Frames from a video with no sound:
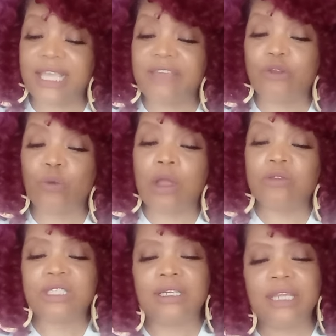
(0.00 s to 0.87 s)
they've
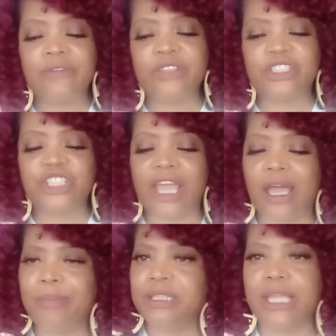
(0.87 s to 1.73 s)
grown to love the
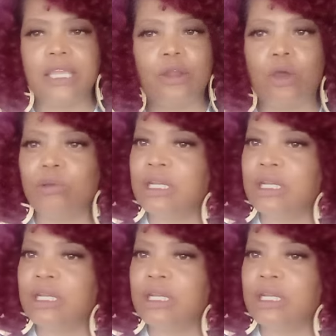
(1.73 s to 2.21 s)
child, but they don't